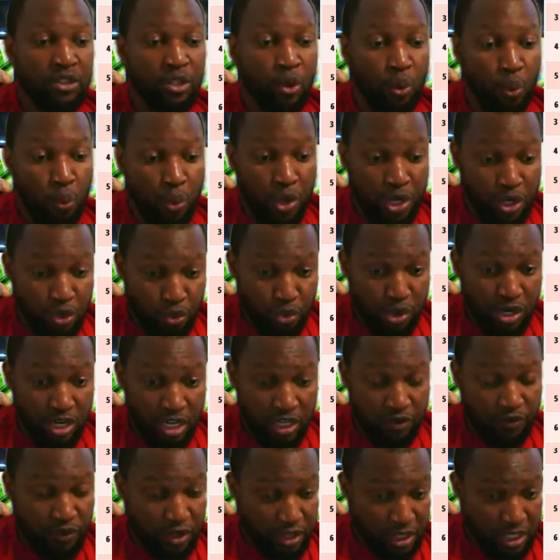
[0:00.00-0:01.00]
the wind
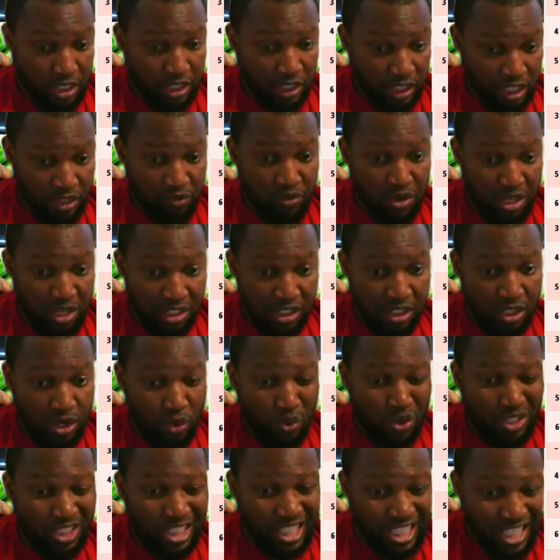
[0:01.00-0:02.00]
reading for this event, you know,
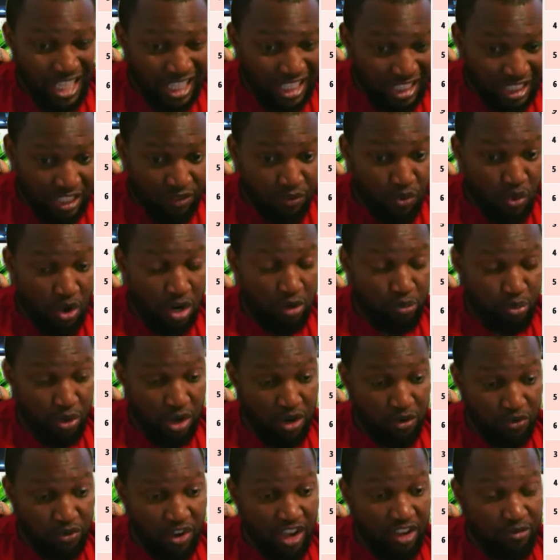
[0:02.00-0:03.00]
was negative
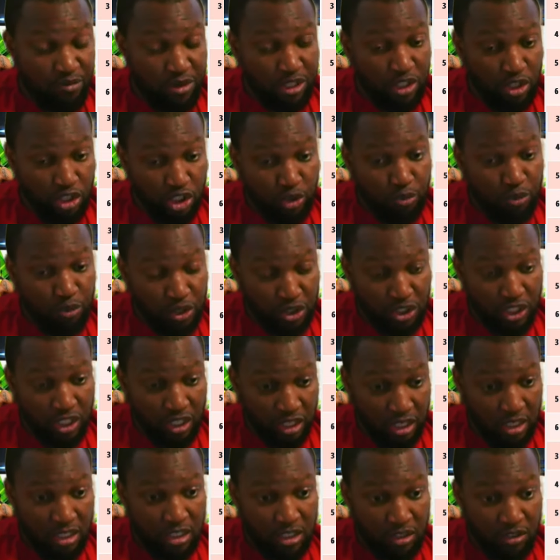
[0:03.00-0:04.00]
1.5 meters per
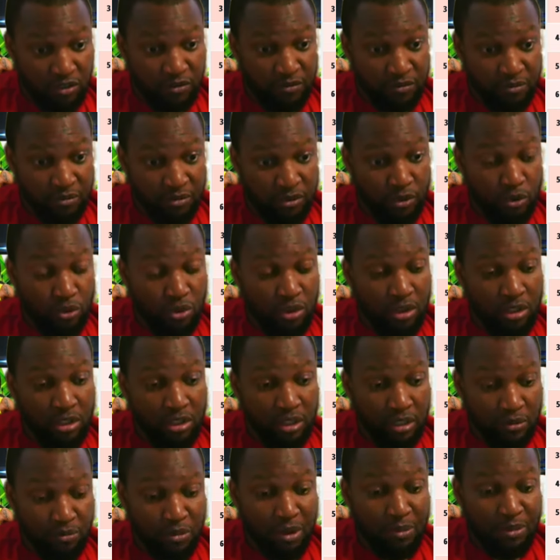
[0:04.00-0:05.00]
second, you know.
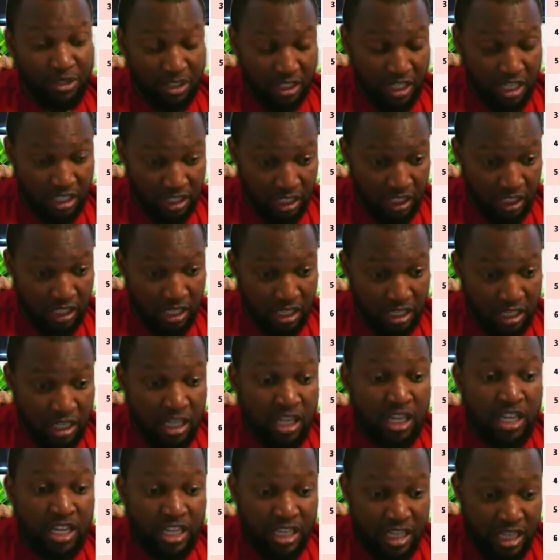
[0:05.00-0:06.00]
Let me say it again,
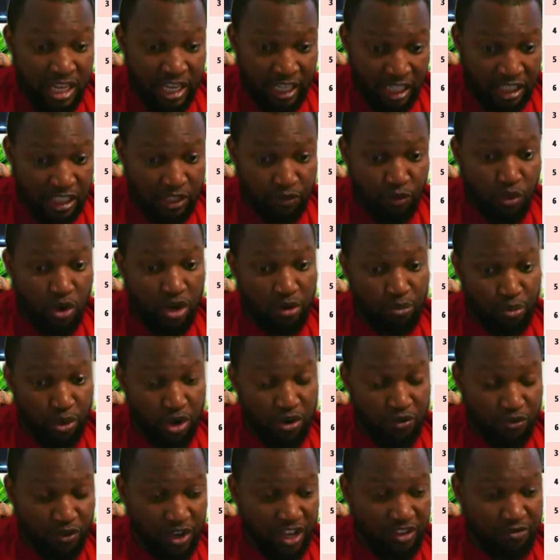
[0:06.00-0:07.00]
negative
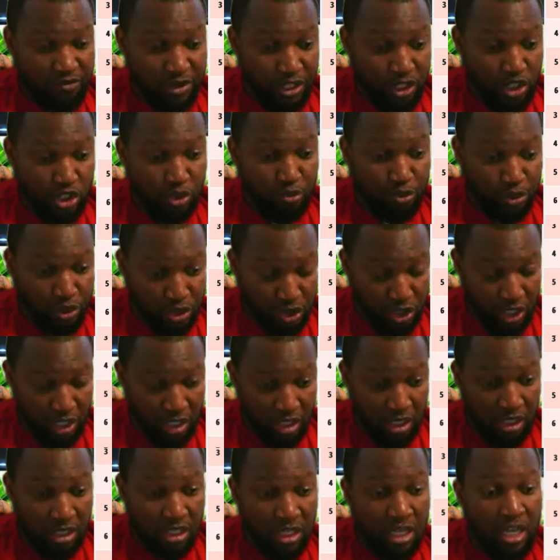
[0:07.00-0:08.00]
1.5 meters per
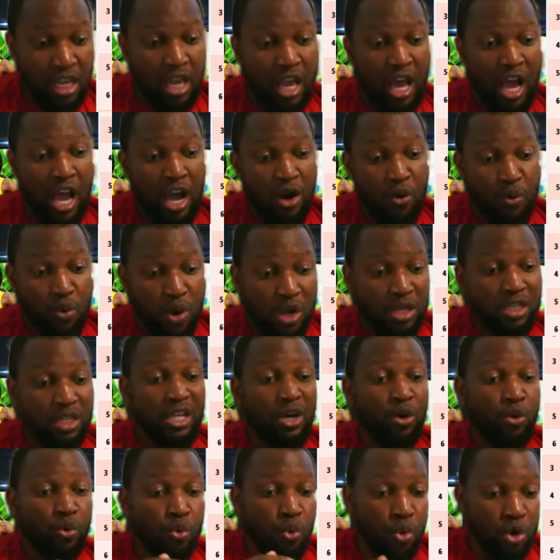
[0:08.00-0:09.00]
second. And what
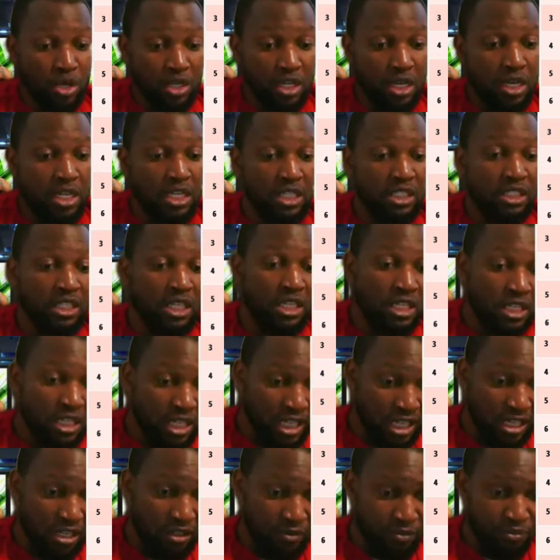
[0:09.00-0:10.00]
Courtney Lindsay
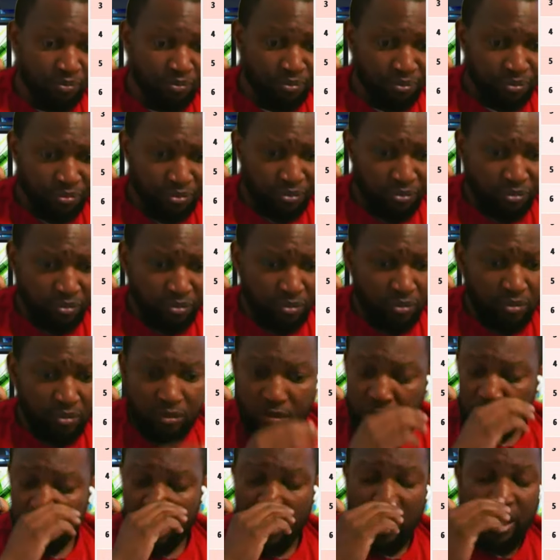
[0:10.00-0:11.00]
did,
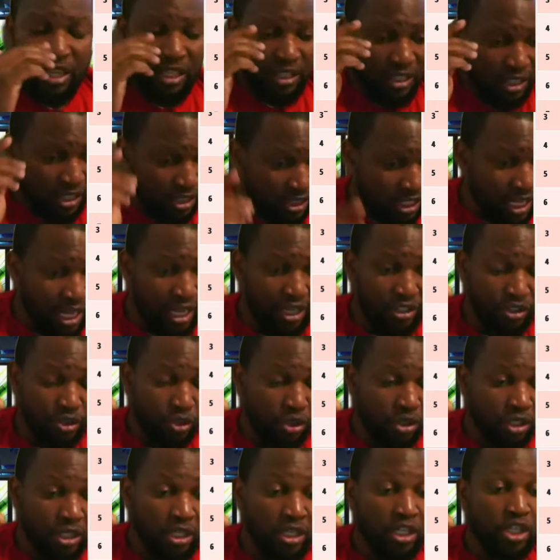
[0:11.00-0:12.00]
it is
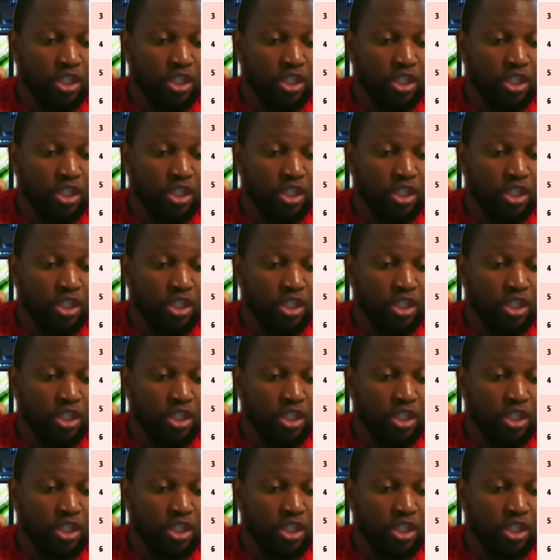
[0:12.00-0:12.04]
actually